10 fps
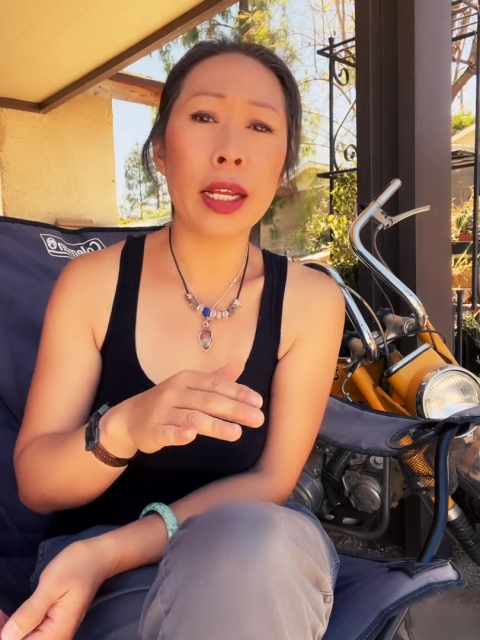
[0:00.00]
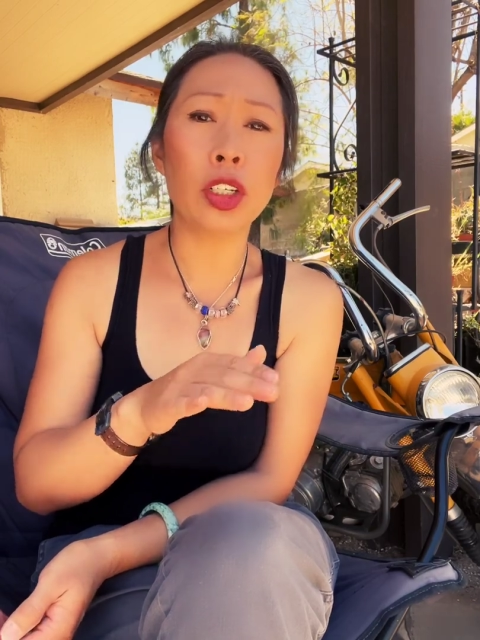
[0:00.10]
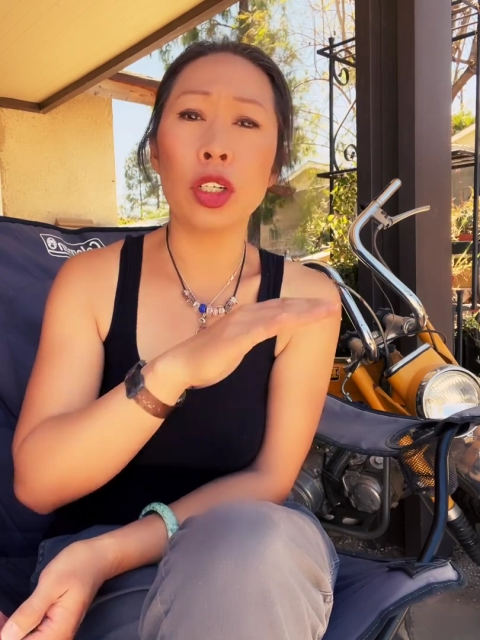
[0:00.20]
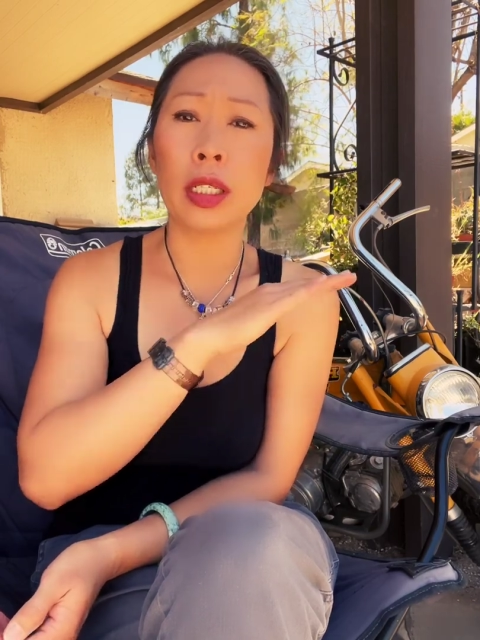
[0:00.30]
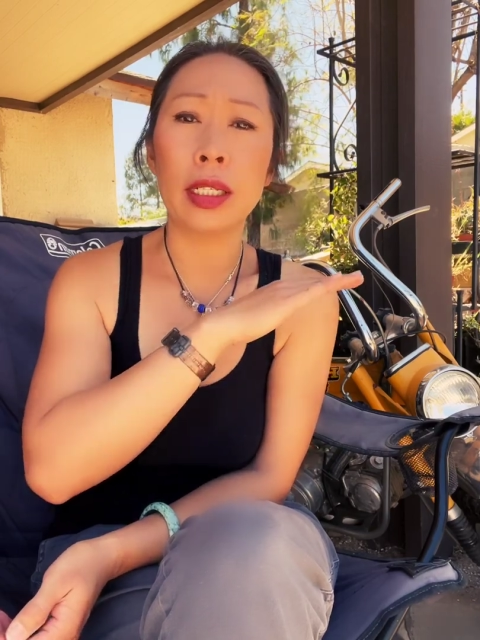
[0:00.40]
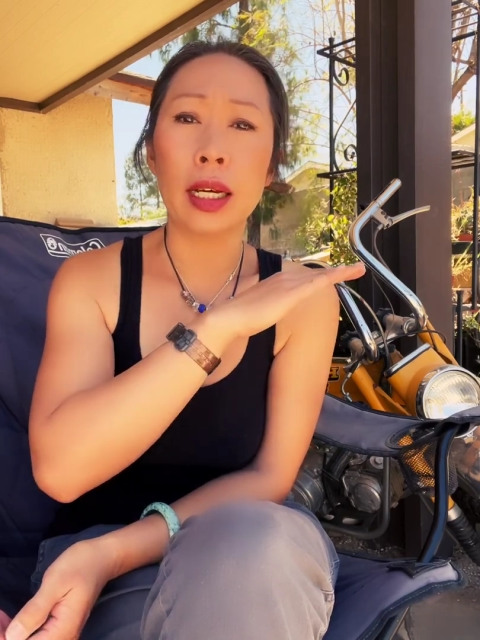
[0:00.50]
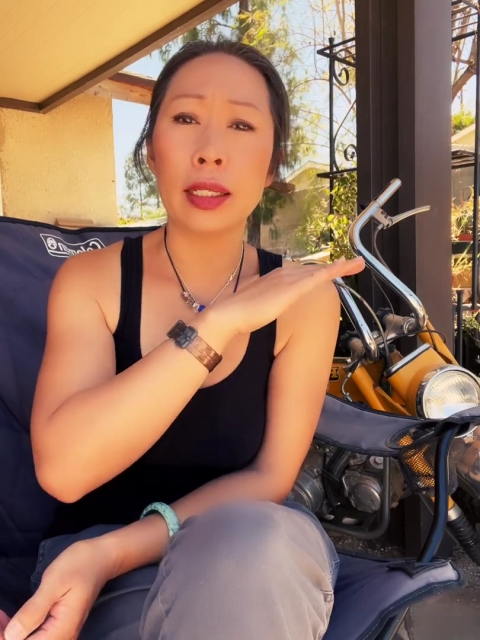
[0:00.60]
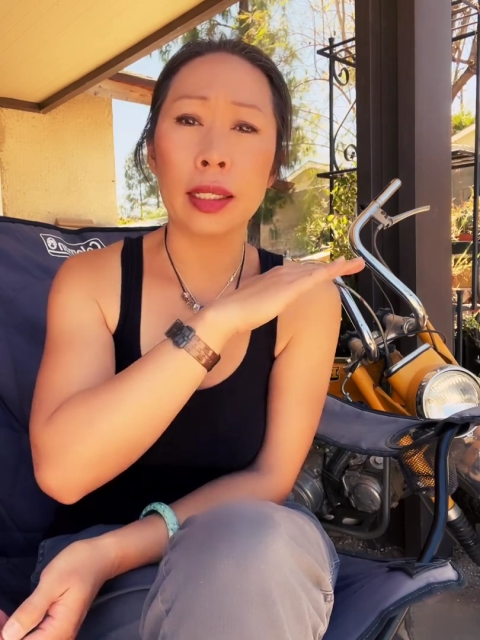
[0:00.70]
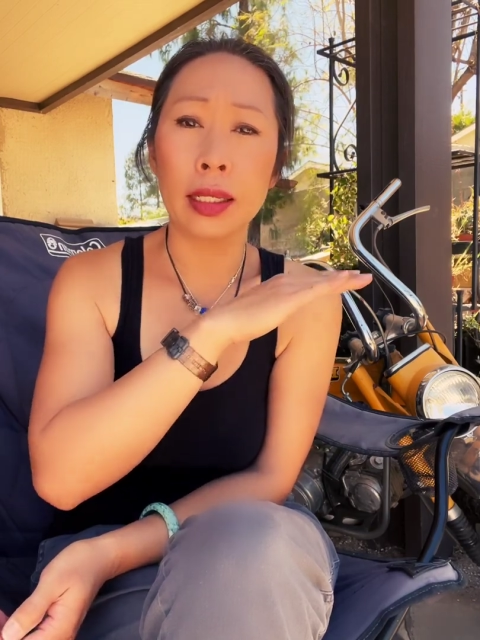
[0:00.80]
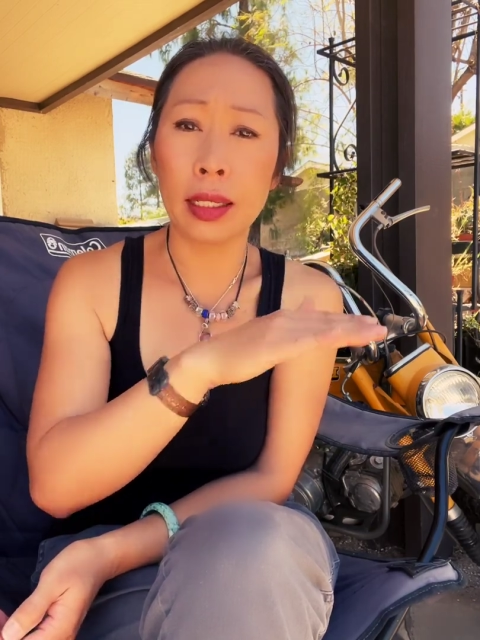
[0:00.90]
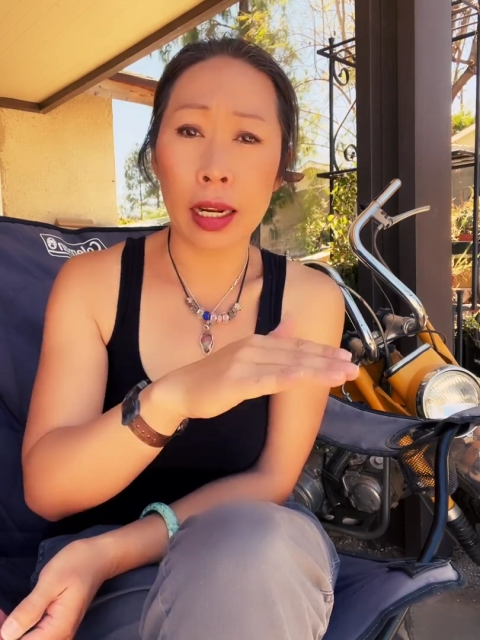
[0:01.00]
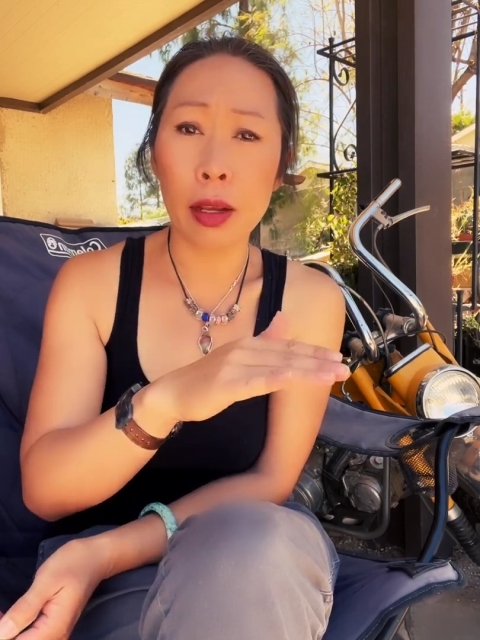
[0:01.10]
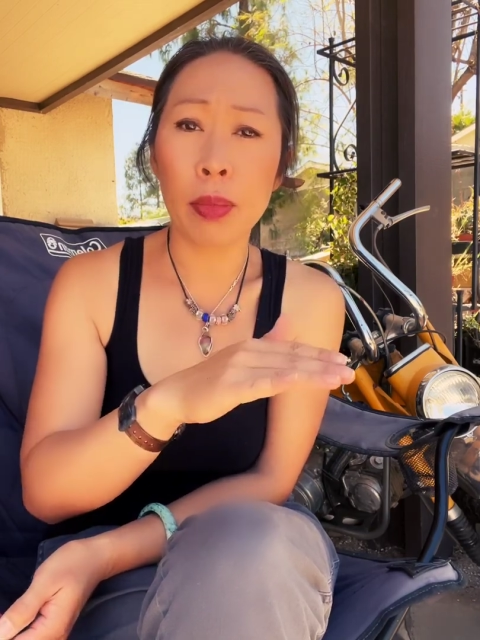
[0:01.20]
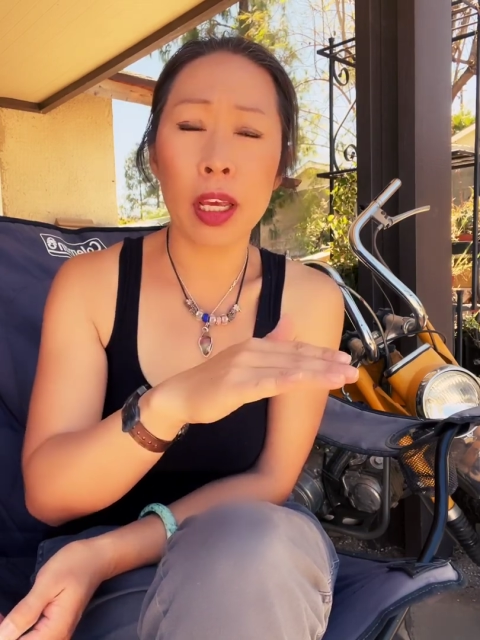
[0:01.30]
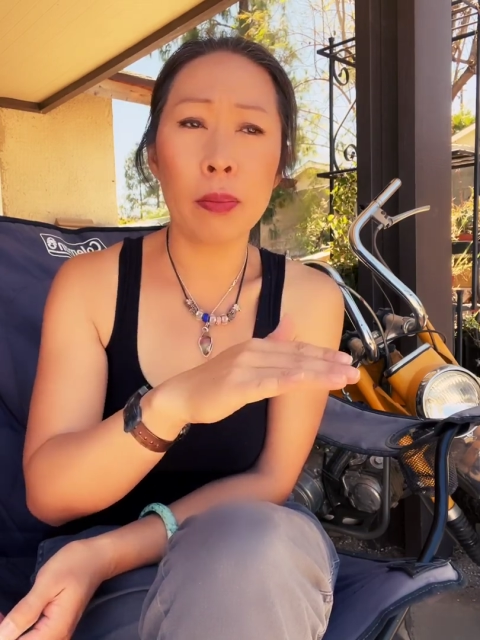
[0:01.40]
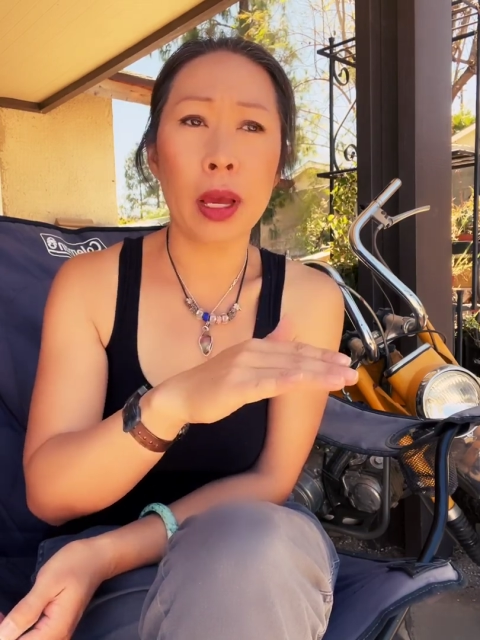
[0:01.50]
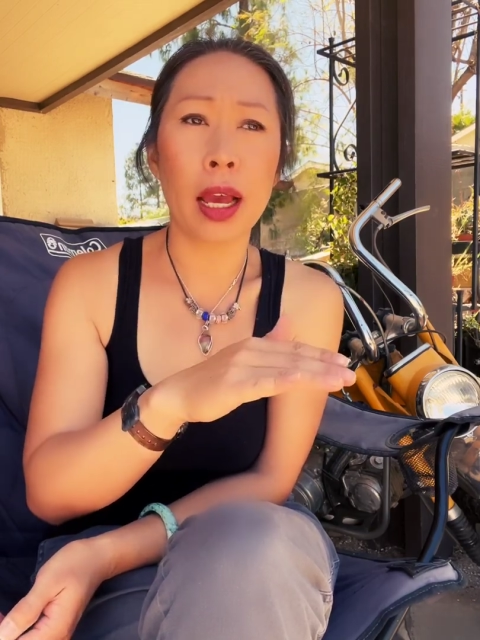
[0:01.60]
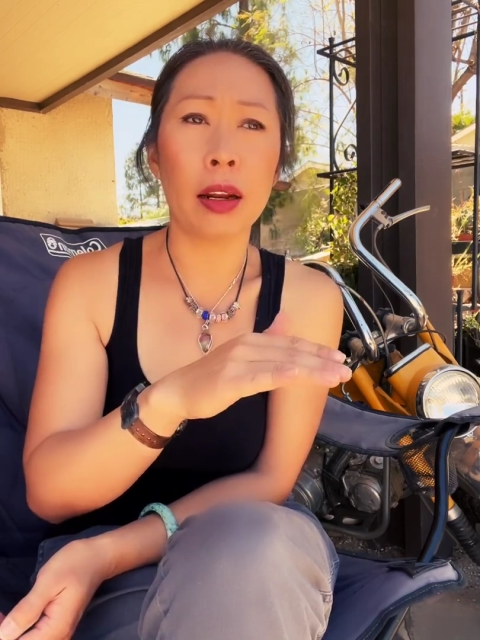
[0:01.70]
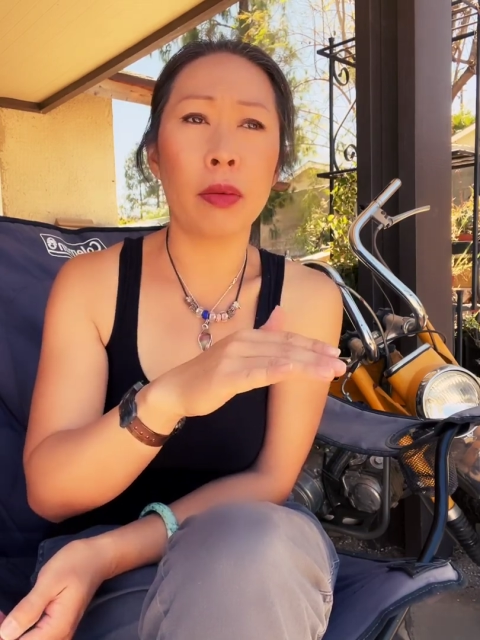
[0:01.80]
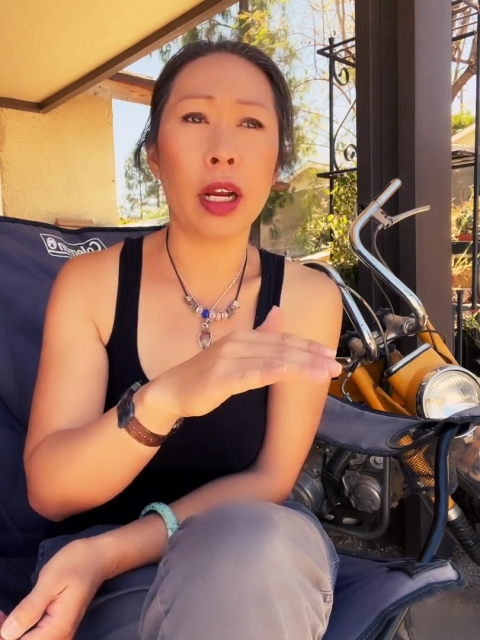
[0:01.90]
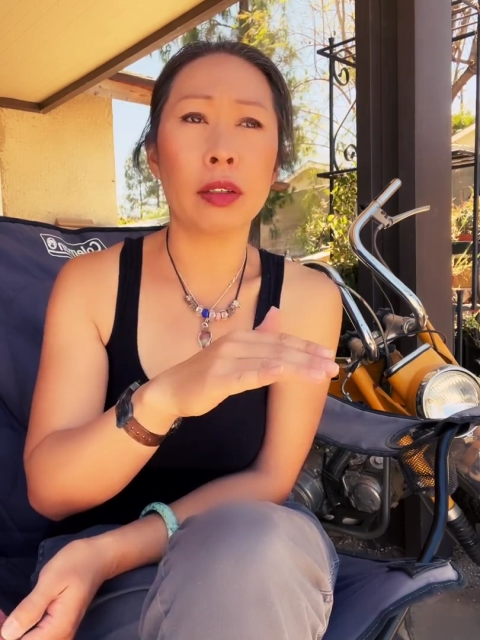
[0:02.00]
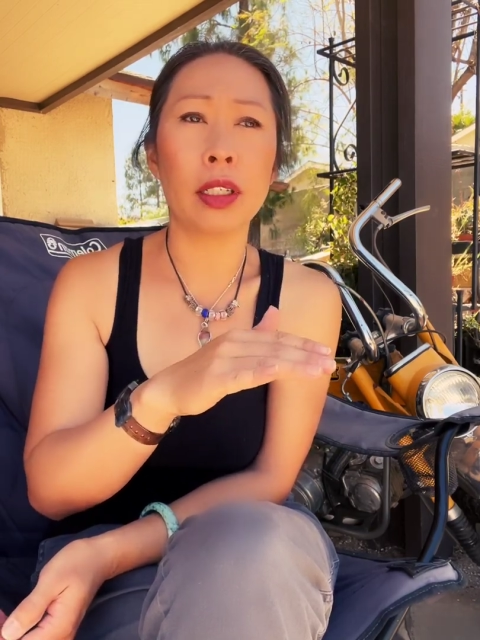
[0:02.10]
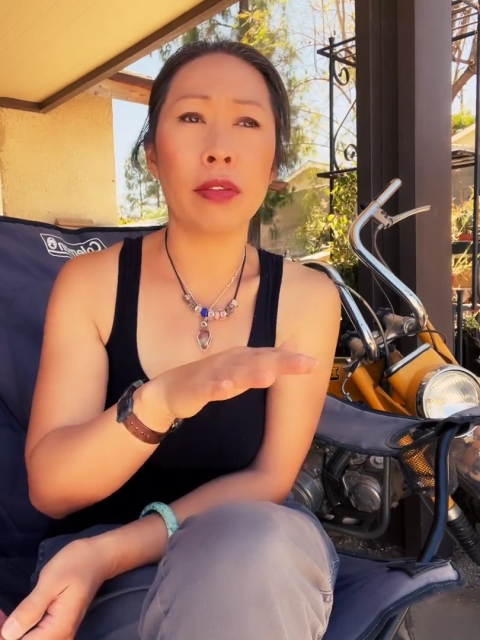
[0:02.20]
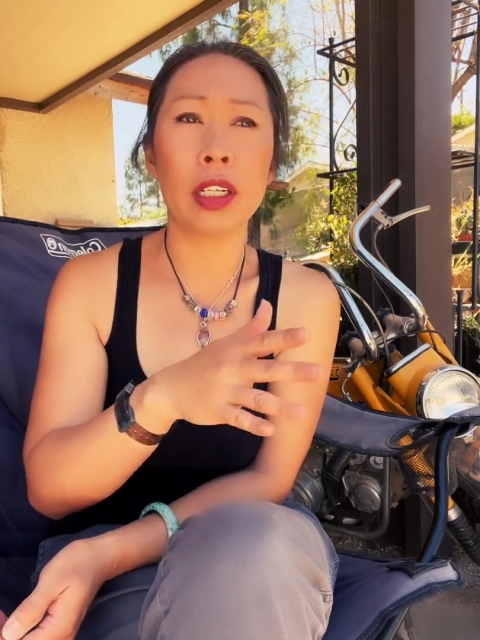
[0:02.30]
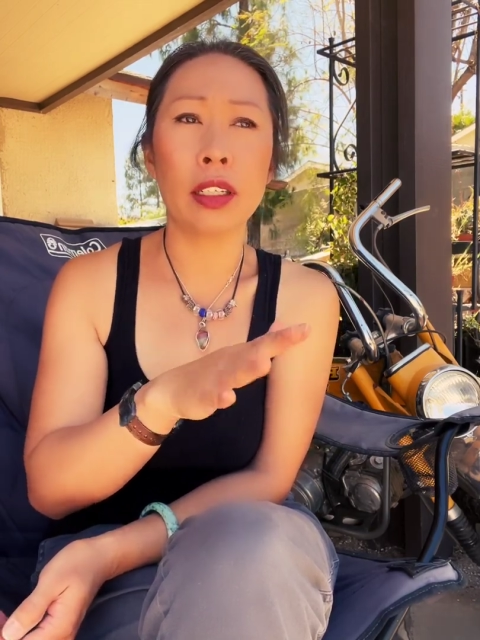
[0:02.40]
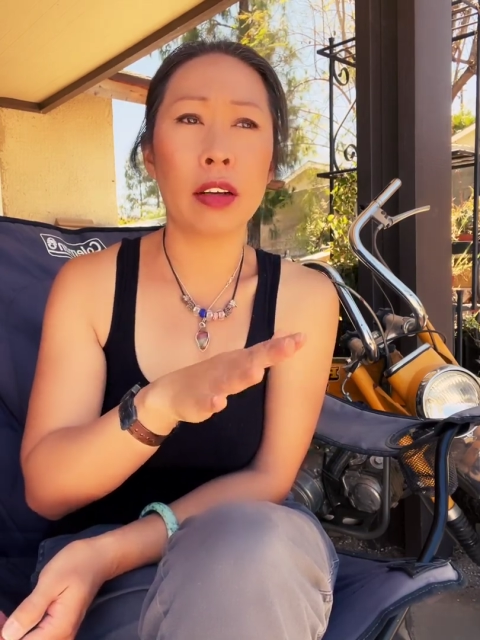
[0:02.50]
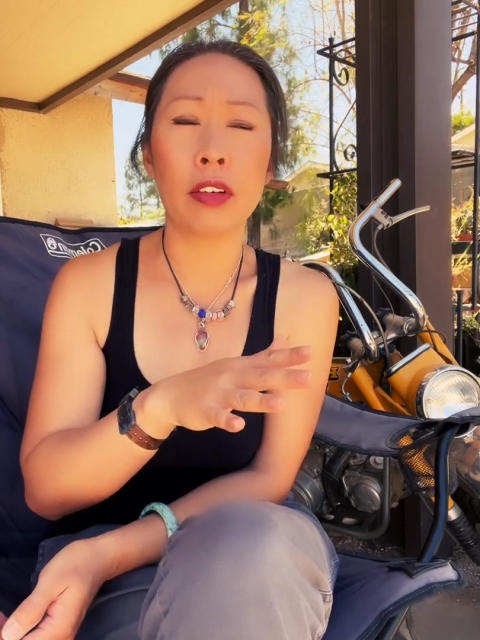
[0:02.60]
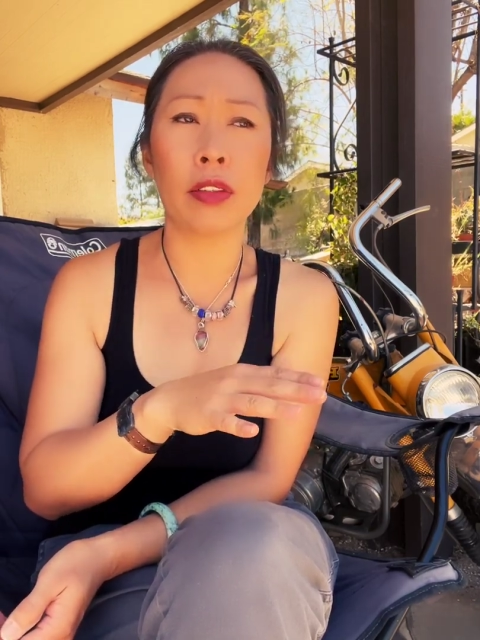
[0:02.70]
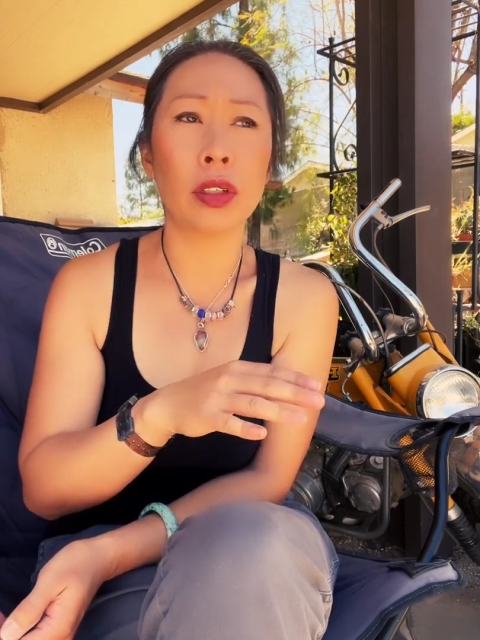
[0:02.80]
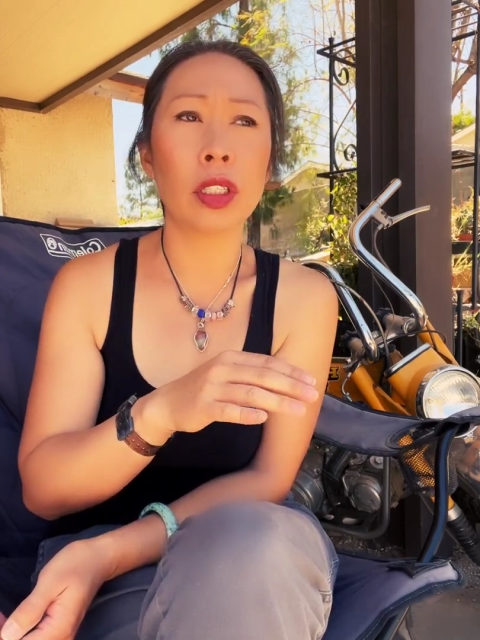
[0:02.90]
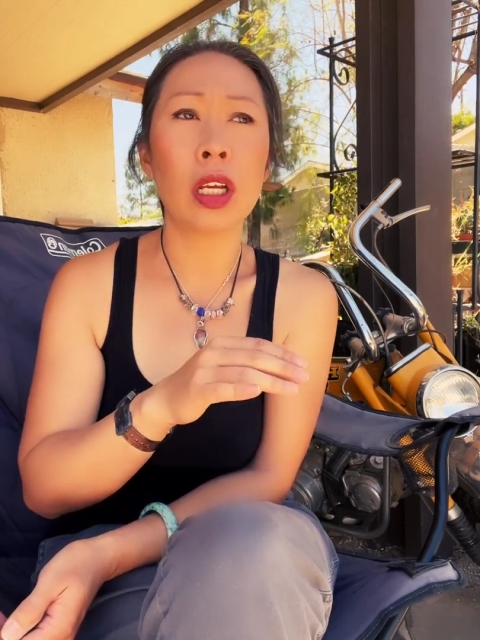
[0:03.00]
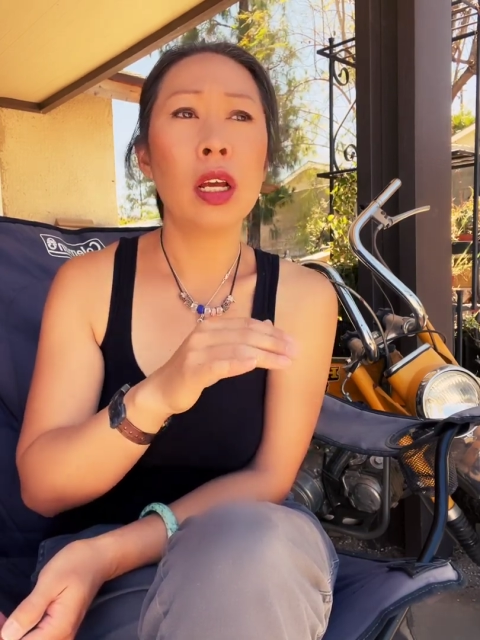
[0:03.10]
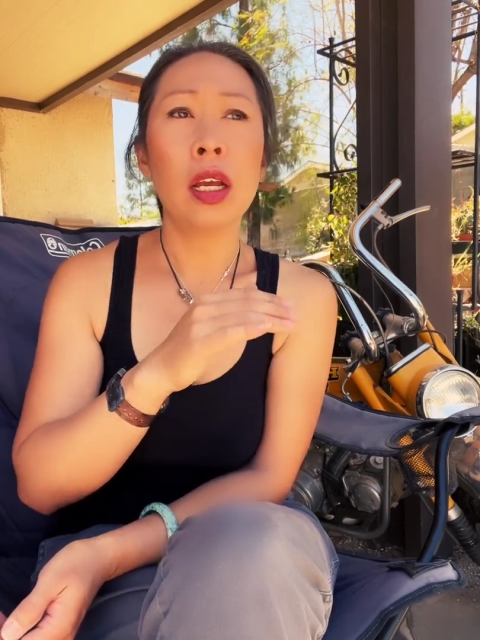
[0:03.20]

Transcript: It just does a steady beep at around 77 volts.